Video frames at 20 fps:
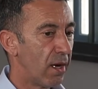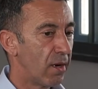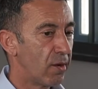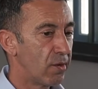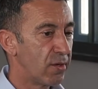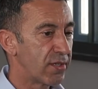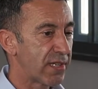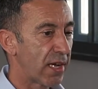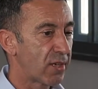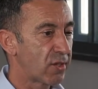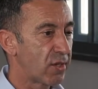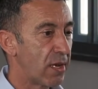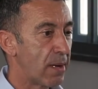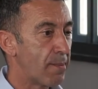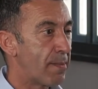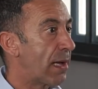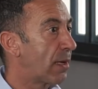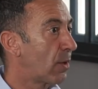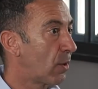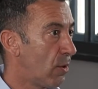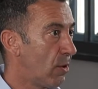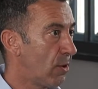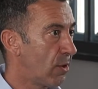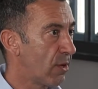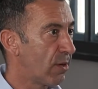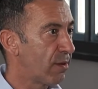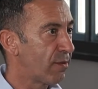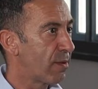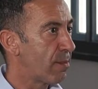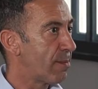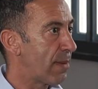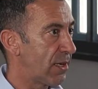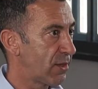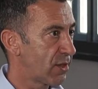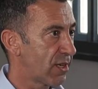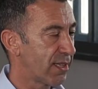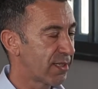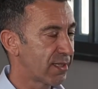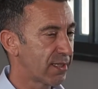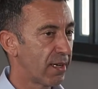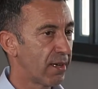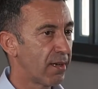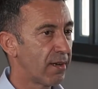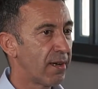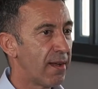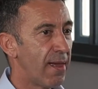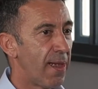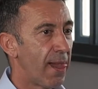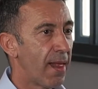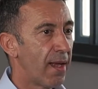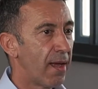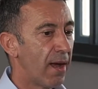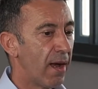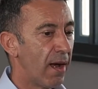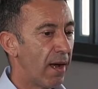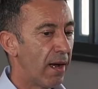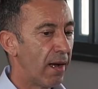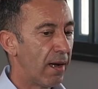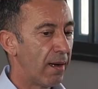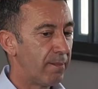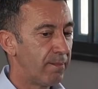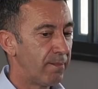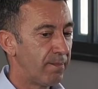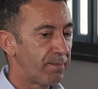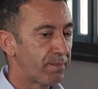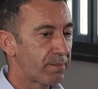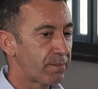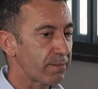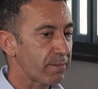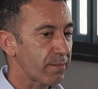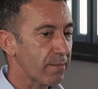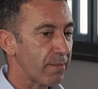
who's actually a Mancunian from Manchester. All right.